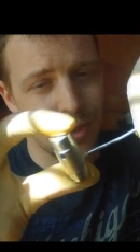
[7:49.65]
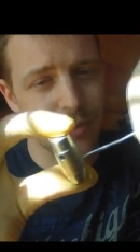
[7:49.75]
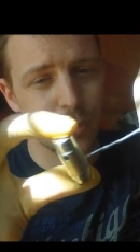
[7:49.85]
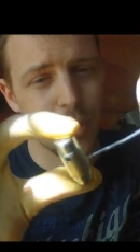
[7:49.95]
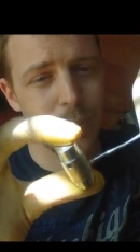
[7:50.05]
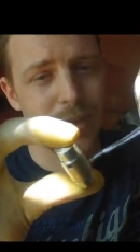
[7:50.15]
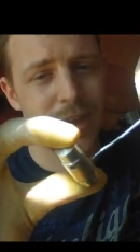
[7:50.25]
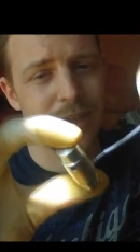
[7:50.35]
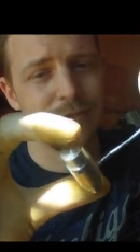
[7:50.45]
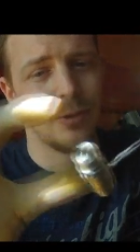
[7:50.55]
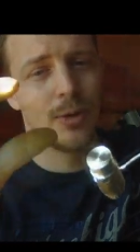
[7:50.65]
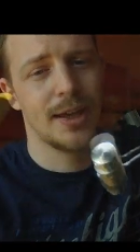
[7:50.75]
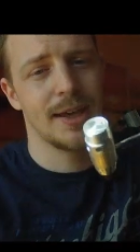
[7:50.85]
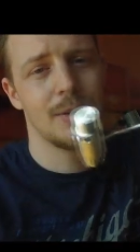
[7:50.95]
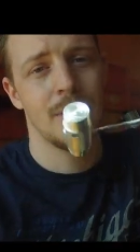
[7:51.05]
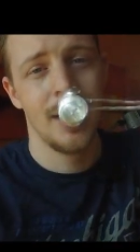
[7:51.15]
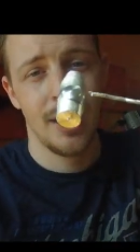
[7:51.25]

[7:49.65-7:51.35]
I don't have to worry about that falling out.